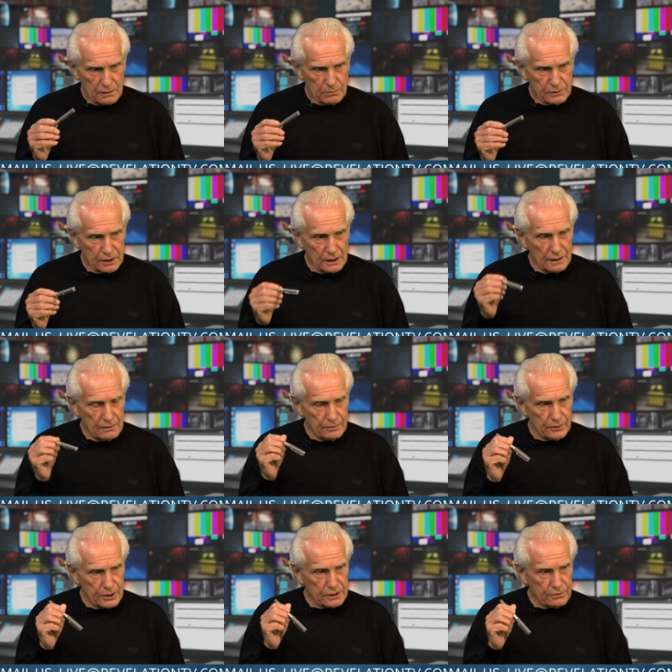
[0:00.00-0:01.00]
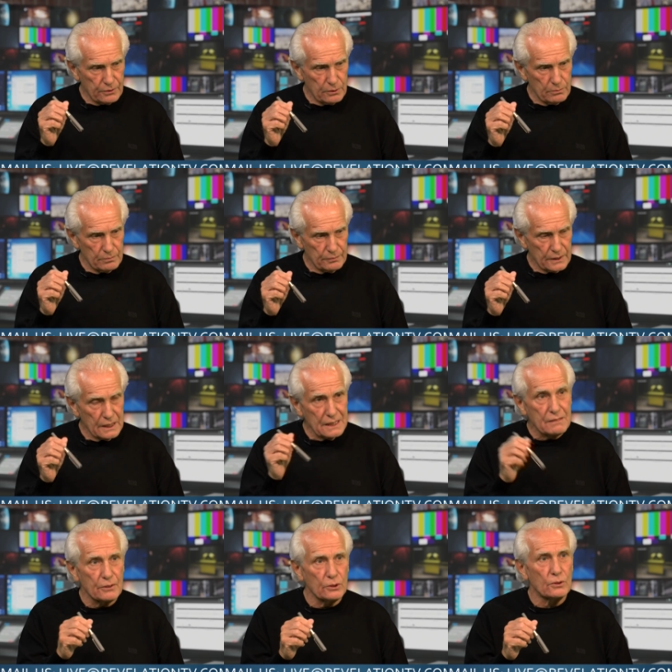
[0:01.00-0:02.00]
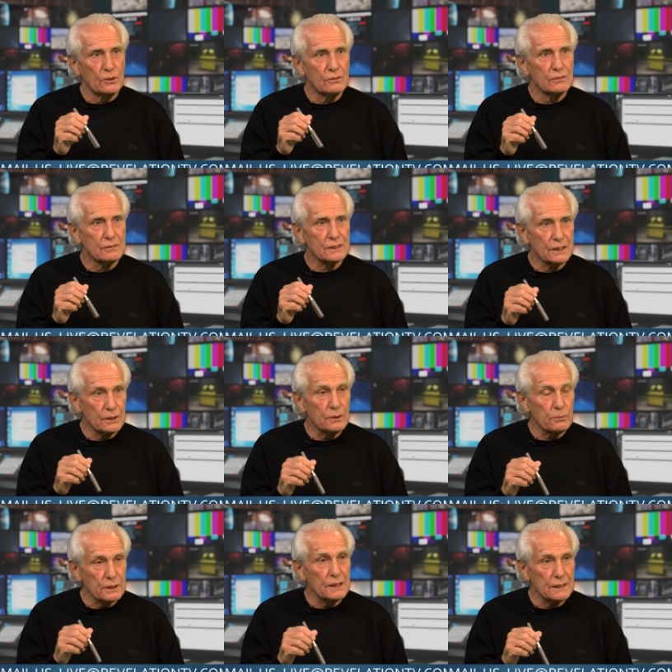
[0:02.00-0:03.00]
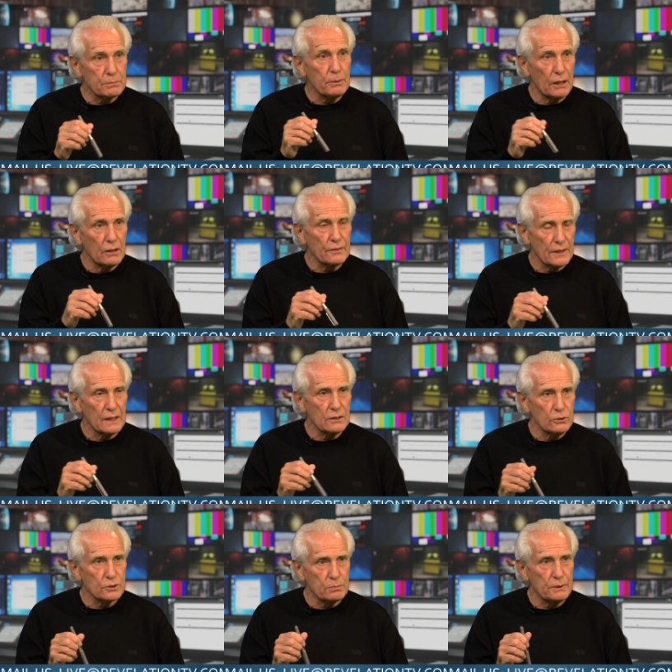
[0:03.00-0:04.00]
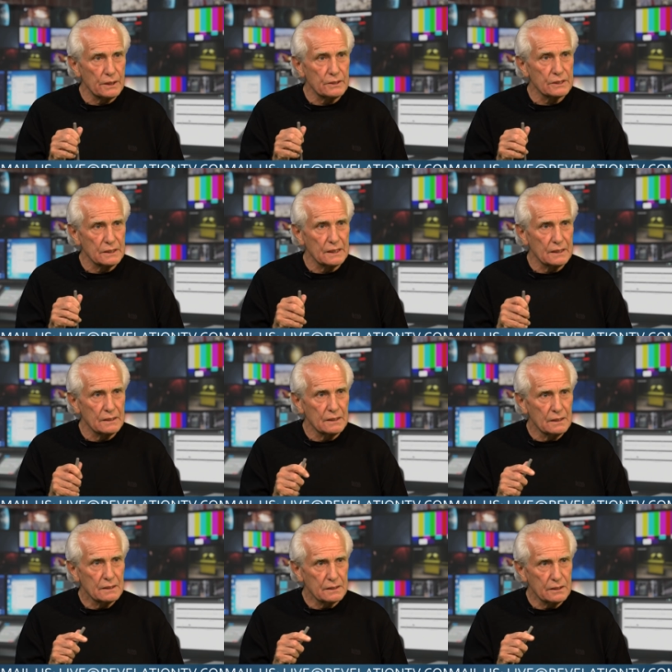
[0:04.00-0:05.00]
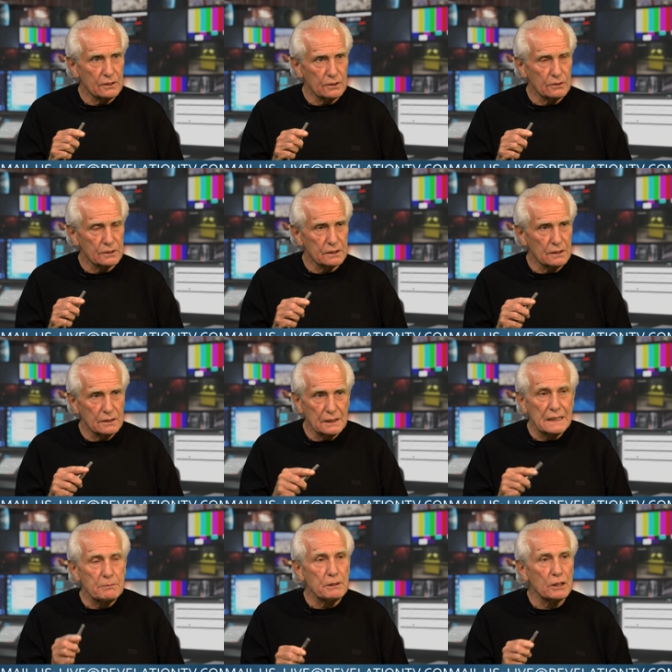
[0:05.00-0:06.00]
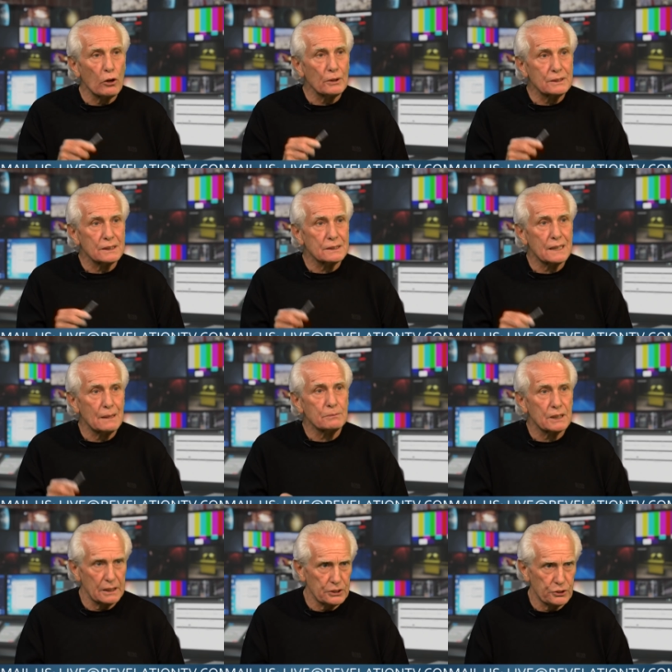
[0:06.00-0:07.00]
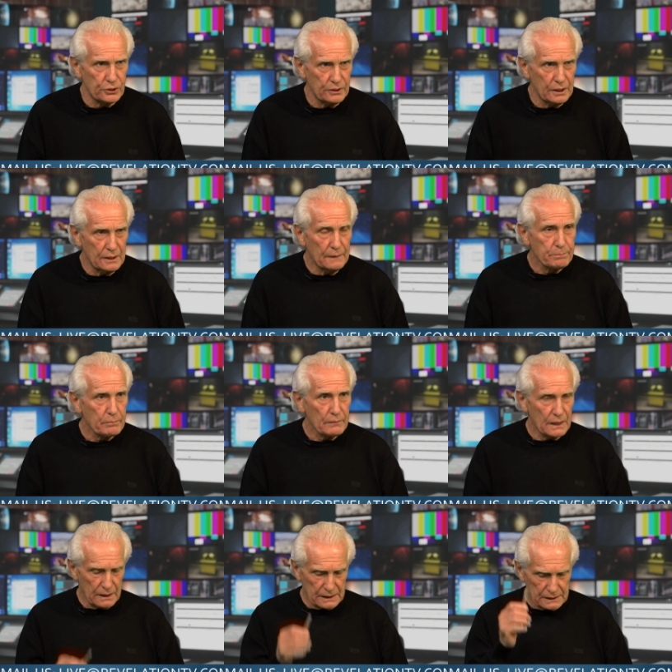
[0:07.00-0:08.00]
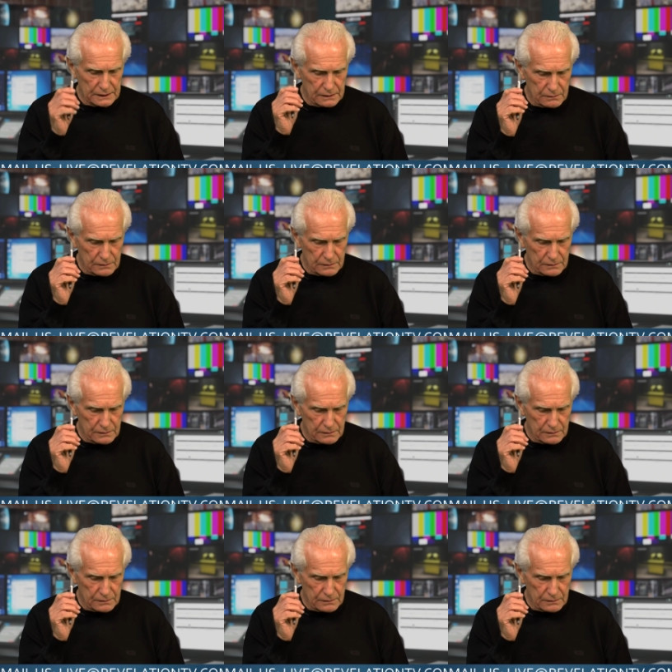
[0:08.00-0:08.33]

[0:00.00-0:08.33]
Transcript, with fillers: deliver us from evil. You know, is part of that Lord's prayer, isn't it? You know, lead me not into temptation, and